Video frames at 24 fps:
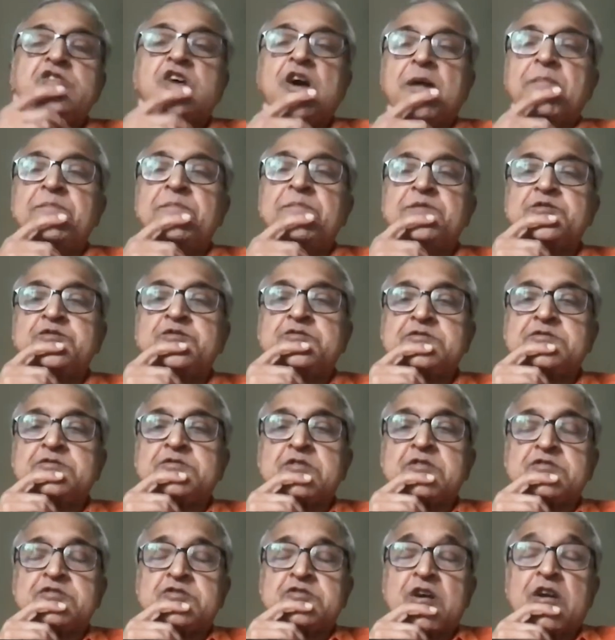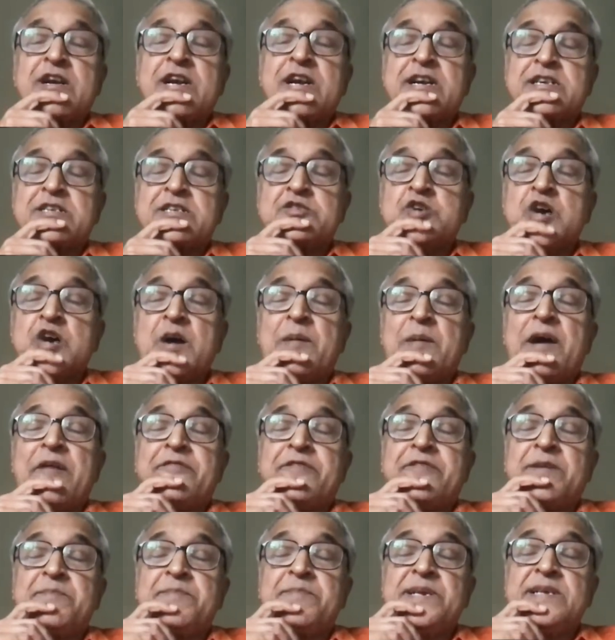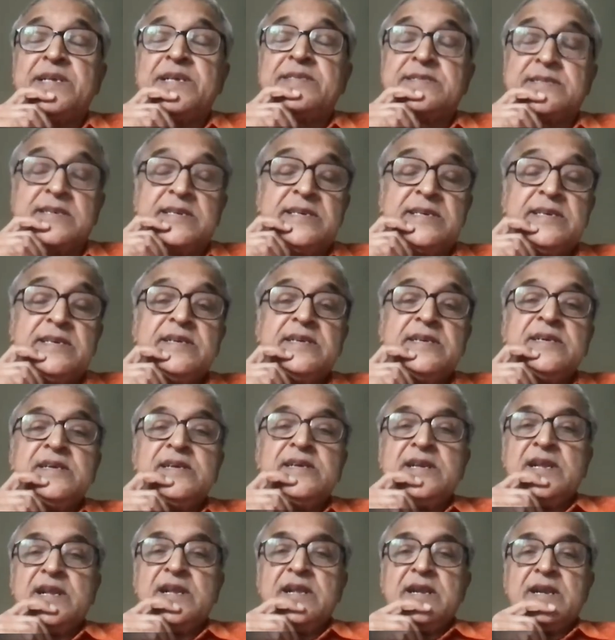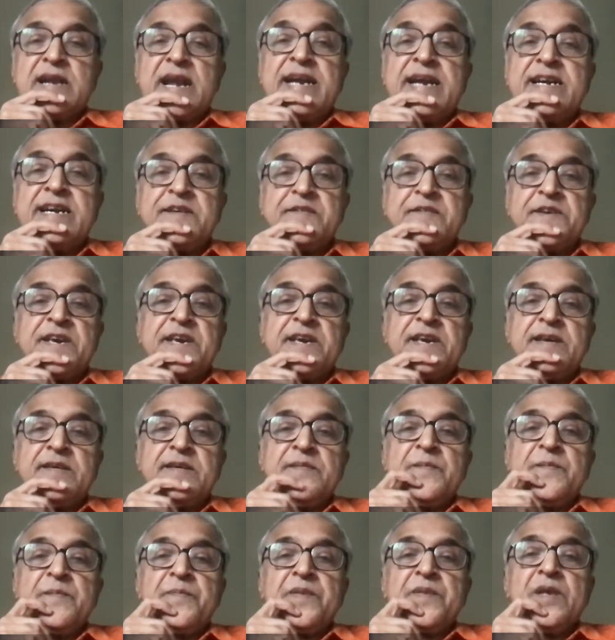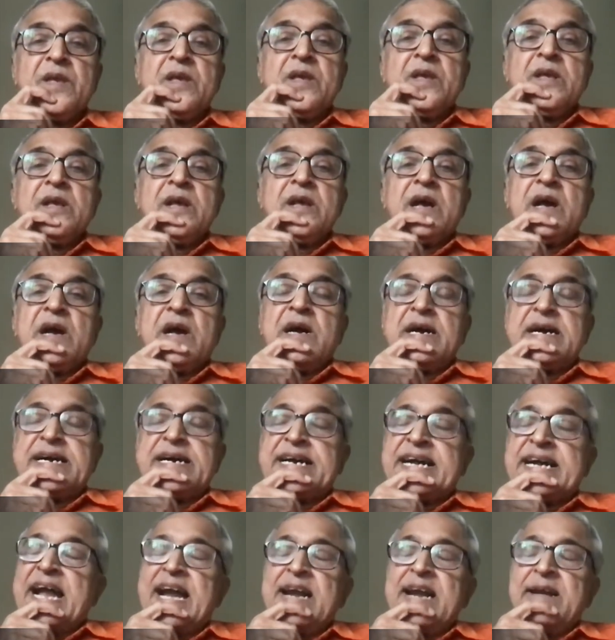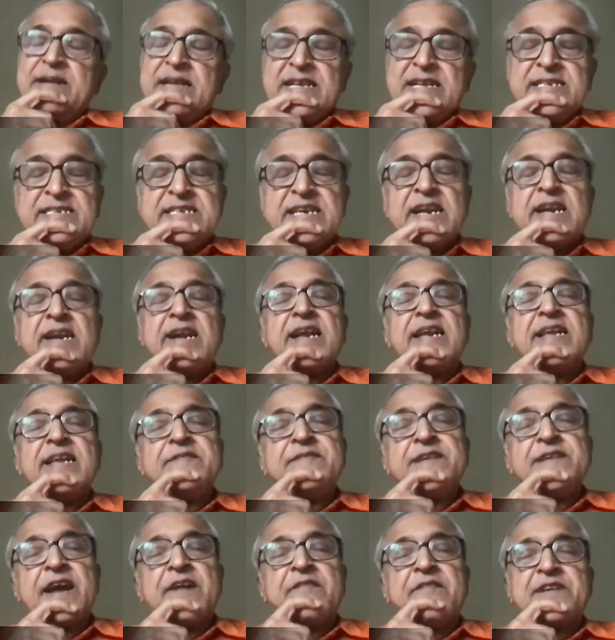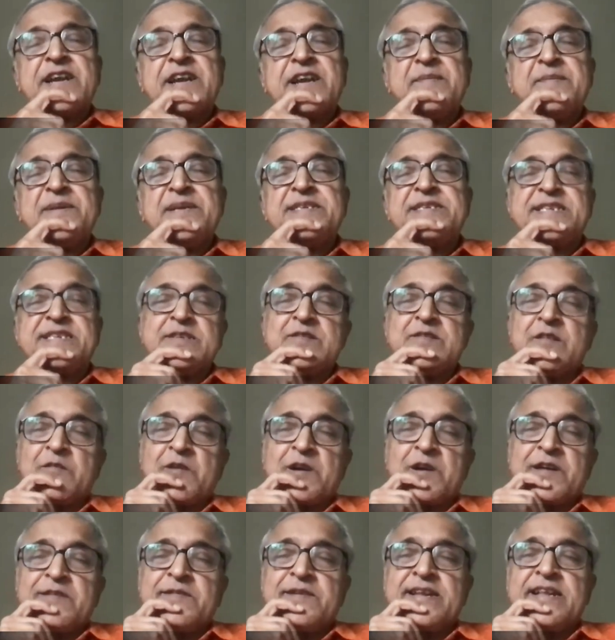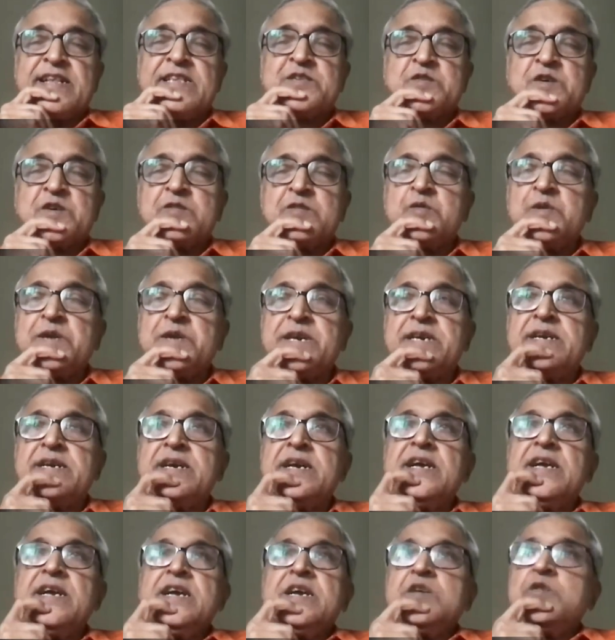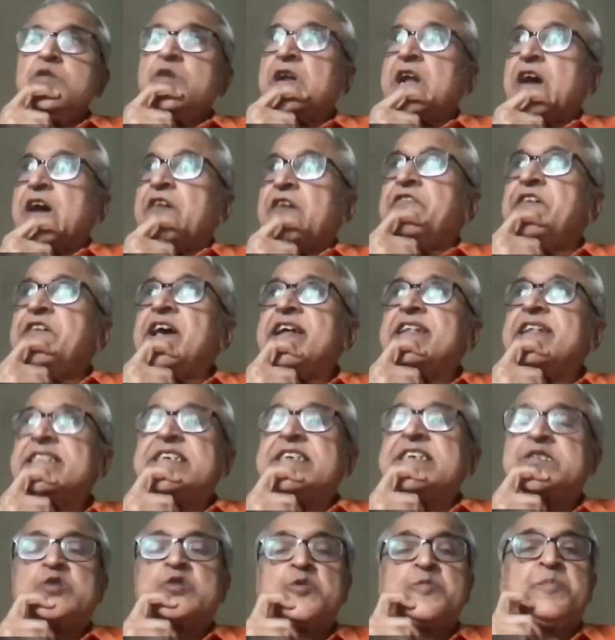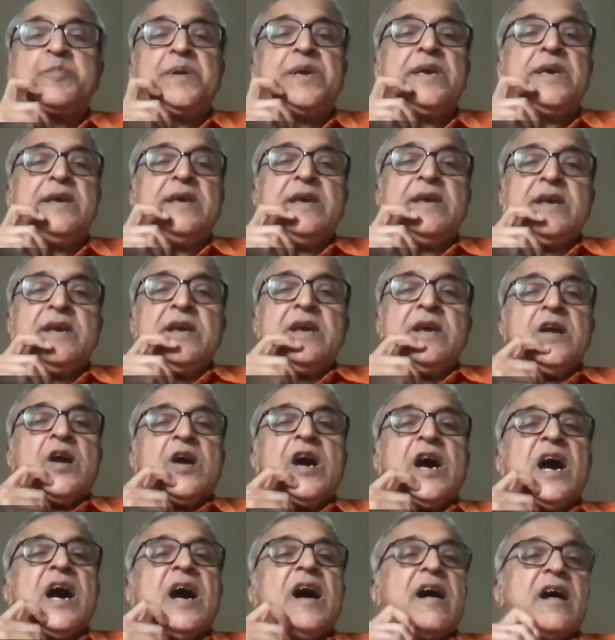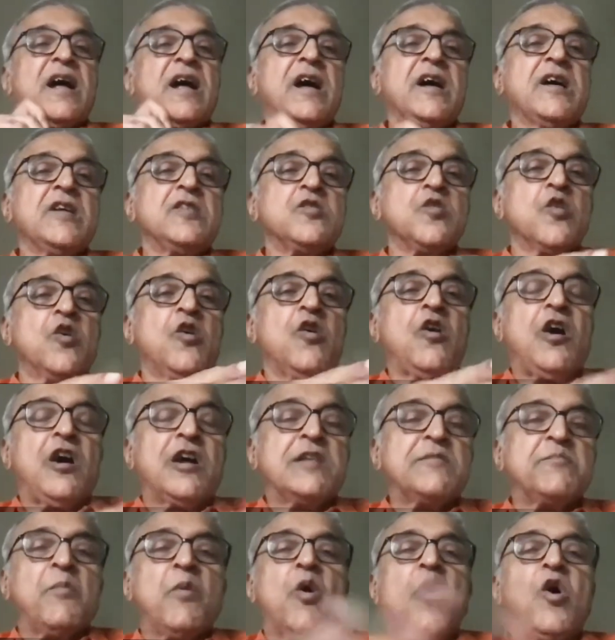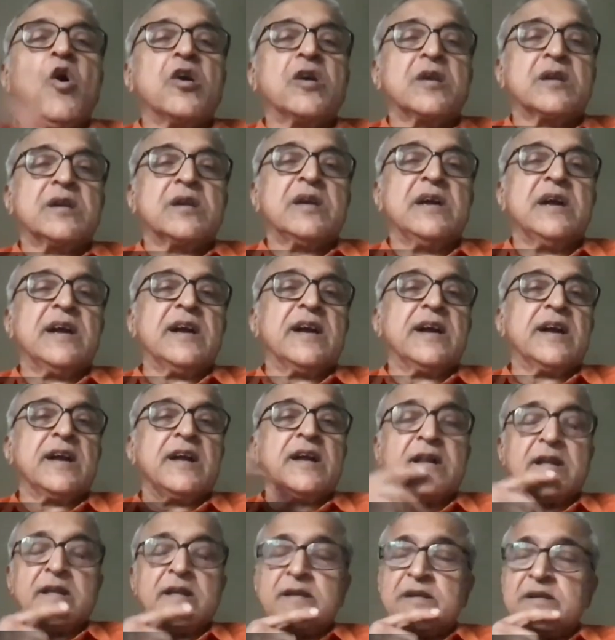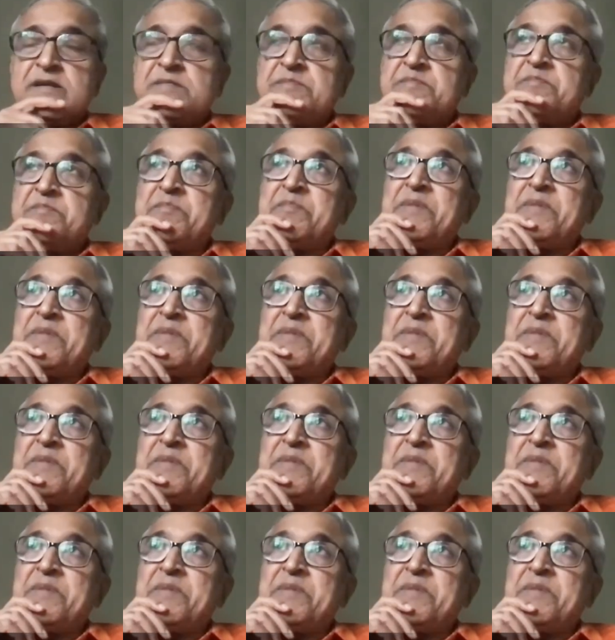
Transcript: job, sh shot at a job after B.Sc. right away. Uh, and in general, even after MSc or whatever else you are doing, your awareness should be, uh, you know, on more uh,